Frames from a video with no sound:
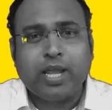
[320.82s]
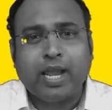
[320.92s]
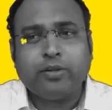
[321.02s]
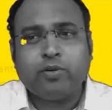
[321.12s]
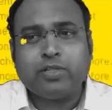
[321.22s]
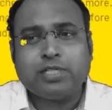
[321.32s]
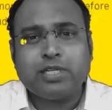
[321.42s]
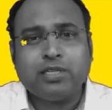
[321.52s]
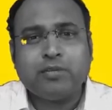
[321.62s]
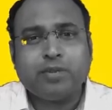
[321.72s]
and you will
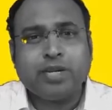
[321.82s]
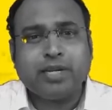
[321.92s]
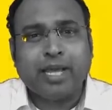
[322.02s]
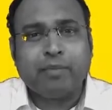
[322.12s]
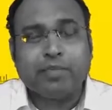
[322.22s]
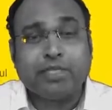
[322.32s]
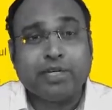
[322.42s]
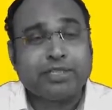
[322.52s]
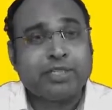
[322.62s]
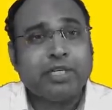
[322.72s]
see the entire
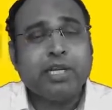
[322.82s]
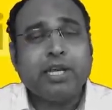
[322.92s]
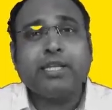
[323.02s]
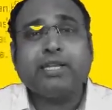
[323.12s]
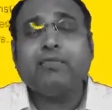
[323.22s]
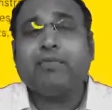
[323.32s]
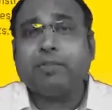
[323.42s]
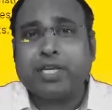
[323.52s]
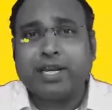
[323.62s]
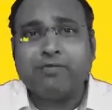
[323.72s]
presentation in the
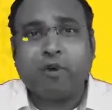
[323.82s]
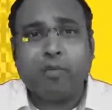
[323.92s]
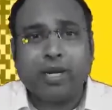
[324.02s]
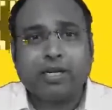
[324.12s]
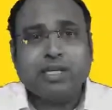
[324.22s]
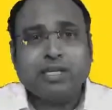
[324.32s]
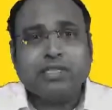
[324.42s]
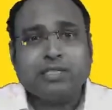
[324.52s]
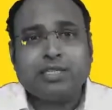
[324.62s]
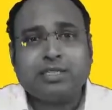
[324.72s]
website format.
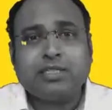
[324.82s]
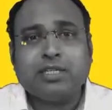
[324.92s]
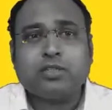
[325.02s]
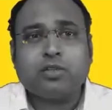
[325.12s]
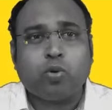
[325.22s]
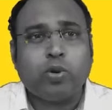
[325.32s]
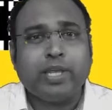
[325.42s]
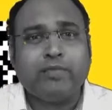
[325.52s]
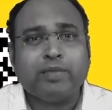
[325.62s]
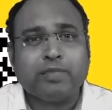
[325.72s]
This is the
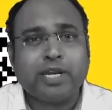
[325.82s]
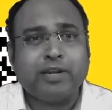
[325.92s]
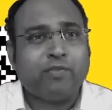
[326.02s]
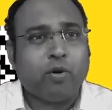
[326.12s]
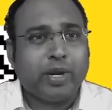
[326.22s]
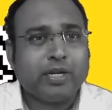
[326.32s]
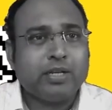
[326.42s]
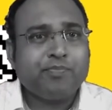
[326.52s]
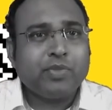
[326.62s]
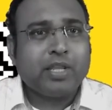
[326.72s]
scrolling website
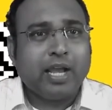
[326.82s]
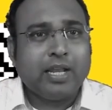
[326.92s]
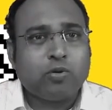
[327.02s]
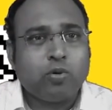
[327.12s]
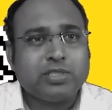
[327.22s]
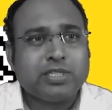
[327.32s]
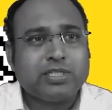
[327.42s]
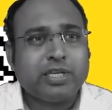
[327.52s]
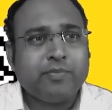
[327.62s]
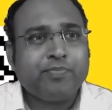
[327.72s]
format. I'll close
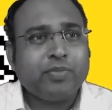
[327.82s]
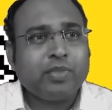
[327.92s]
this thing.